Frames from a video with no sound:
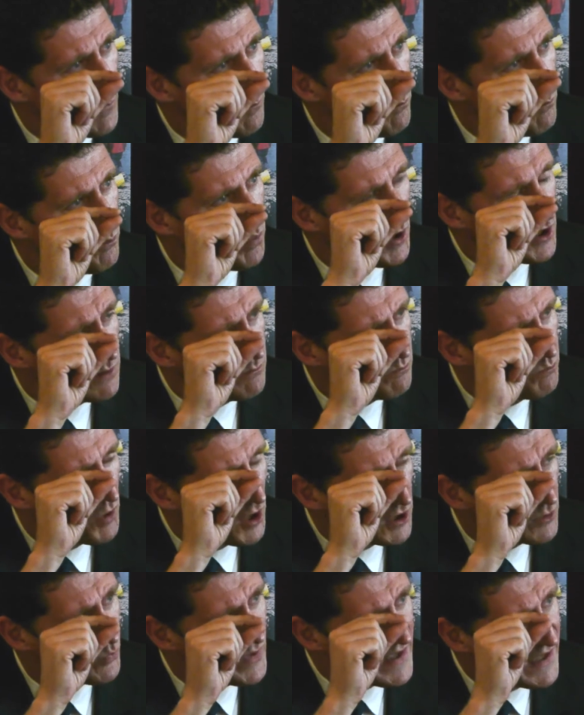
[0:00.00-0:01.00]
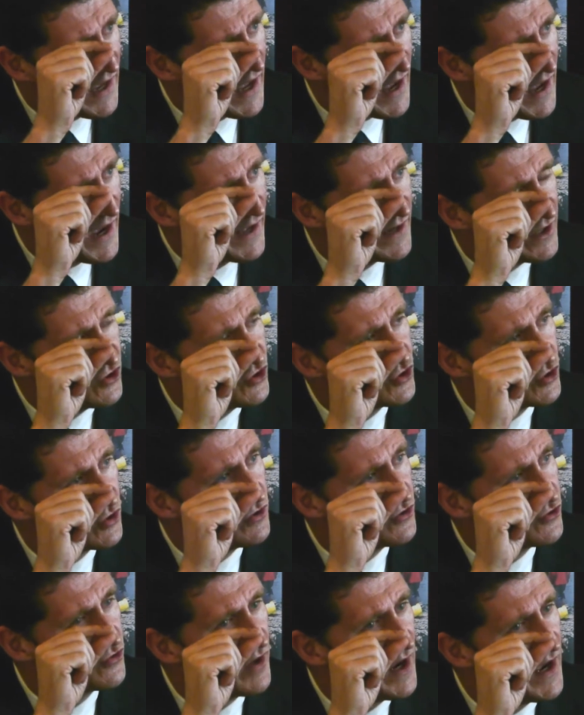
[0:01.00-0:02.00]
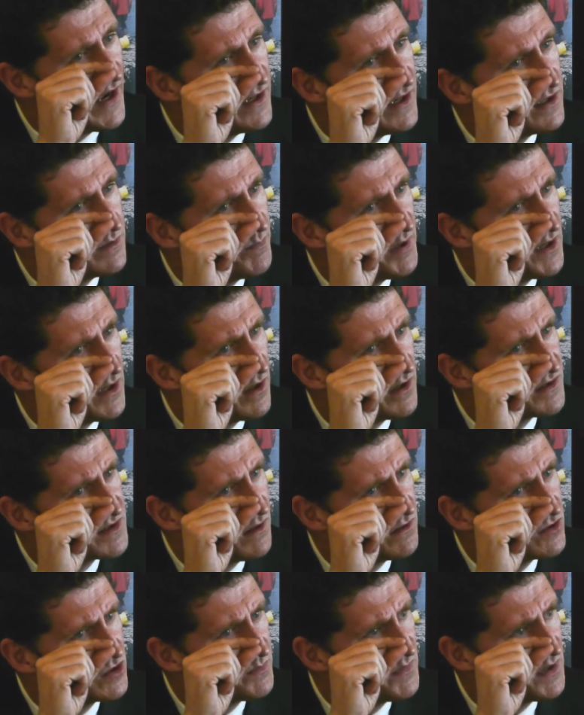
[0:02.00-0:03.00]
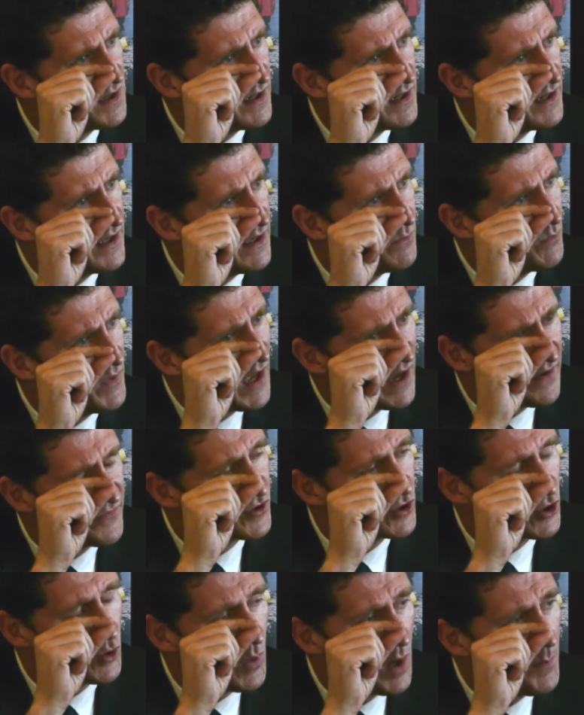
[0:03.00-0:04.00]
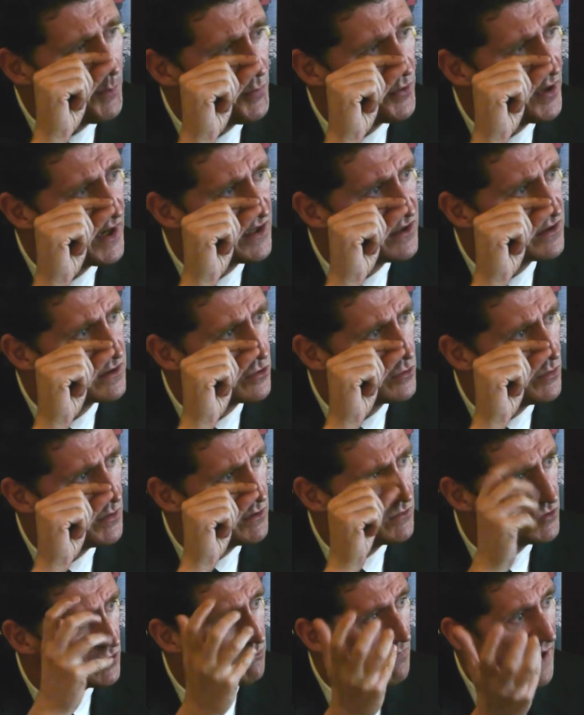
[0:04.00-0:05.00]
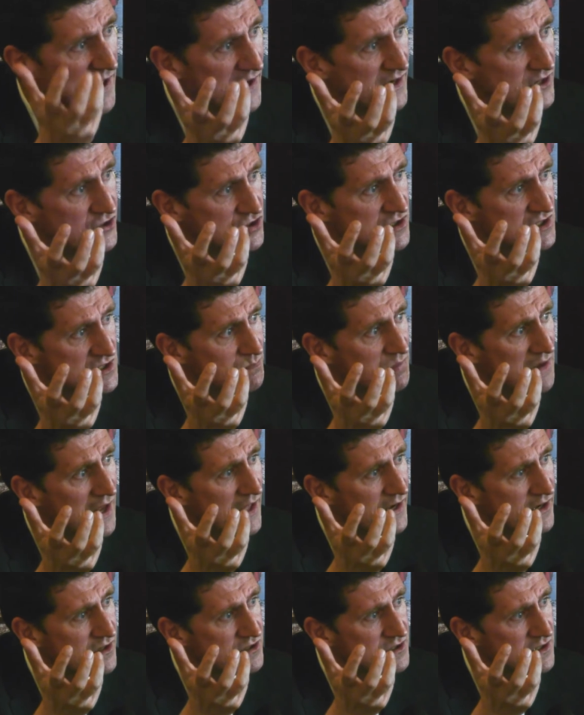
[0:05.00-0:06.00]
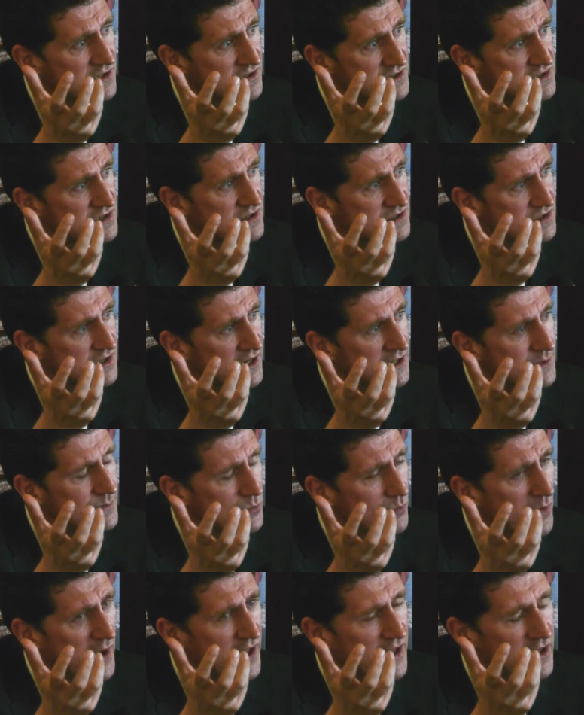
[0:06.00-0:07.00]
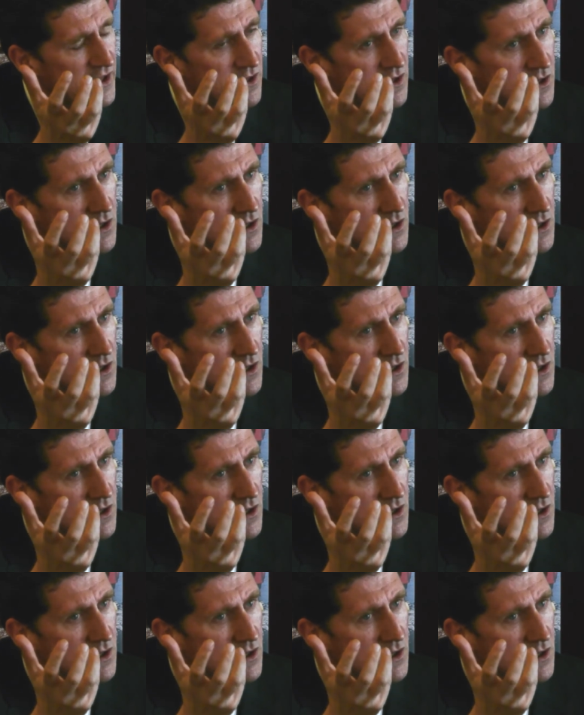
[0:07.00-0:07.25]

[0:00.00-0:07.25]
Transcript: But we can and should trade, because ultimately we have to cooperate to manage this planet in a sustainable way.